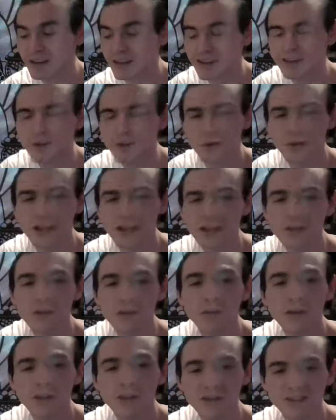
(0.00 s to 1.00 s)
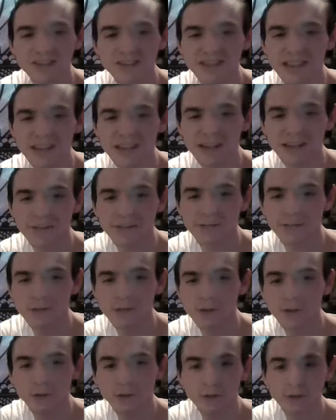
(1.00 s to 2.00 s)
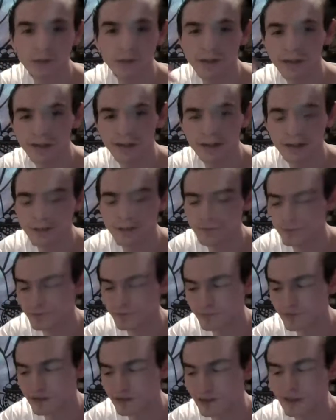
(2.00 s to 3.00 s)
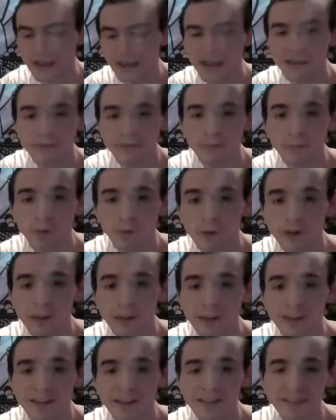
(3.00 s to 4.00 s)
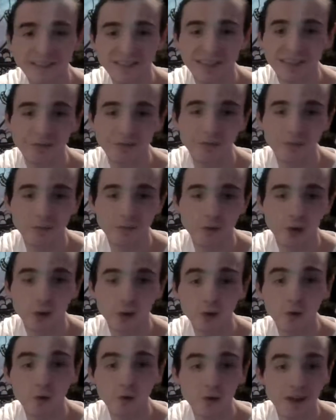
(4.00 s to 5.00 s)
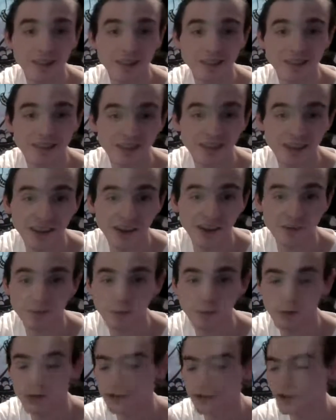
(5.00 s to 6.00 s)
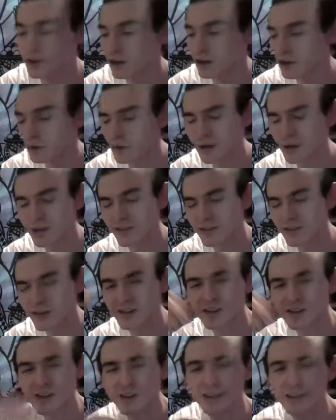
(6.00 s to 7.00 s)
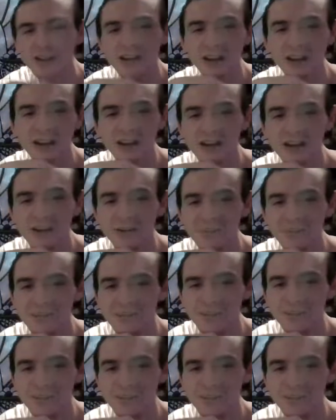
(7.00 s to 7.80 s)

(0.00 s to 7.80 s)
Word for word: either way, you understand who the F-boy is and who isn't the F-boy, you know, whatever. Yeah,